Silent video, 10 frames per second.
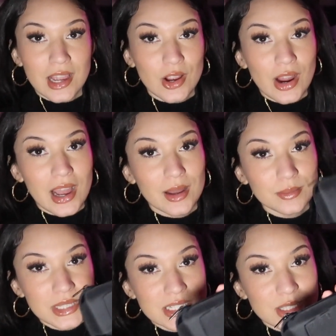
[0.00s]
I
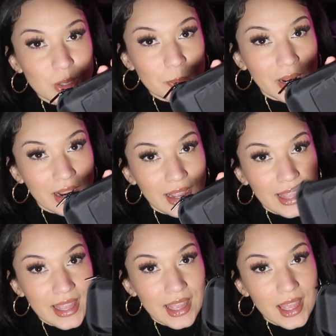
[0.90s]
grab, these are
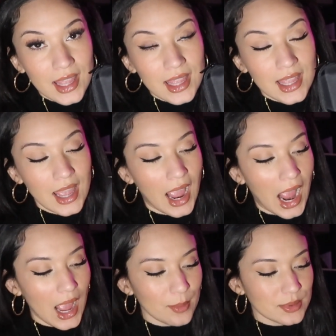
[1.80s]
my
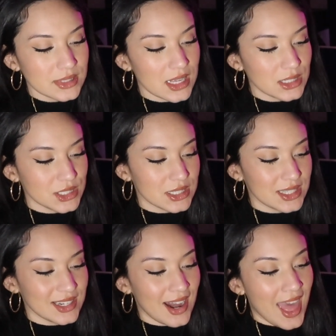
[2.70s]
eye
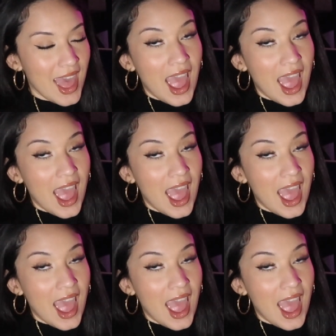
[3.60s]
protection.